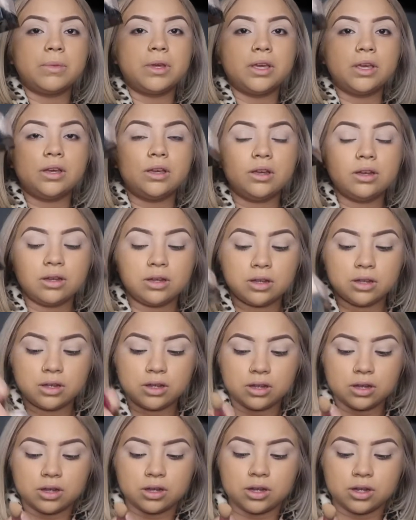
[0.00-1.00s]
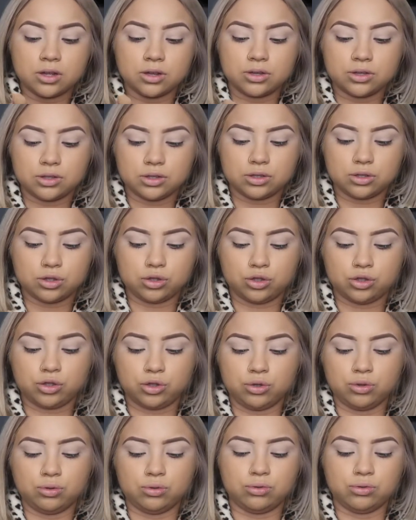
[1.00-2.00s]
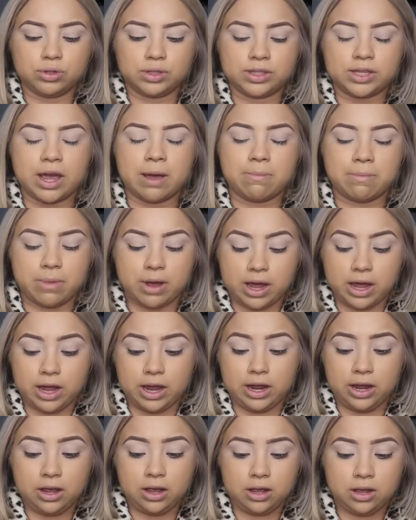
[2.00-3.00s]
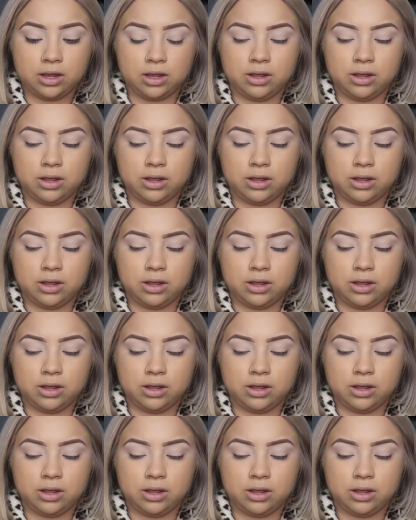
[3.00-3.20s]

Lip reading: Me to set my